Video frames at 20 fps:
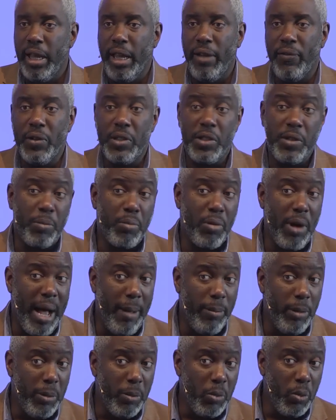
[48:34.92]
If it's a
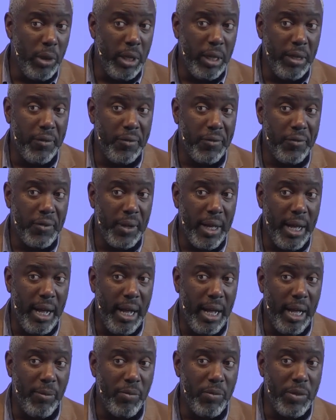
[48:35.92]
problem with
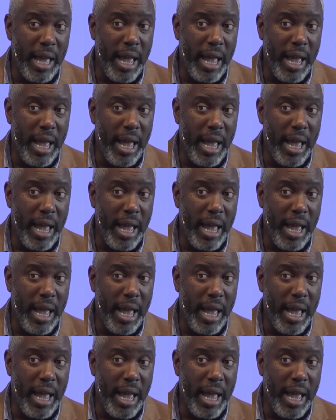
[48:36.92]
um,